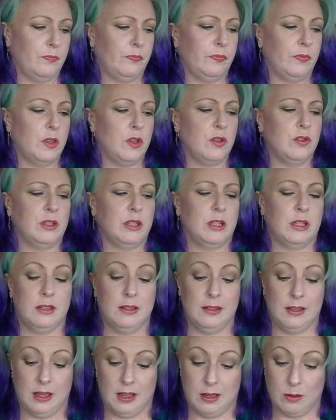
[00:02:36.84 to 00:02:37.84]
Using
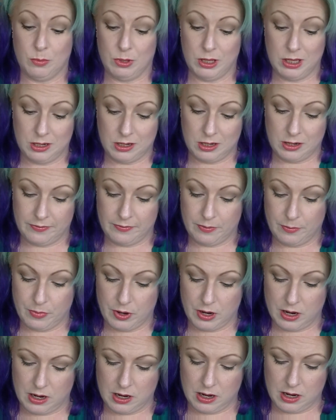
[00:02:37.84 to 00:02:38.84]
completely different
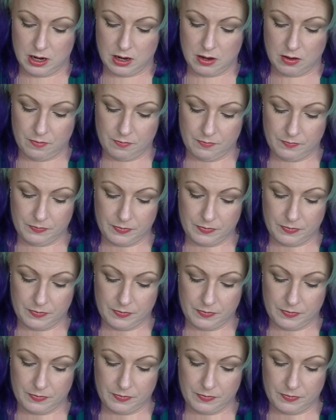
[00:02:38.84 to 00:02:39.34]
brand now.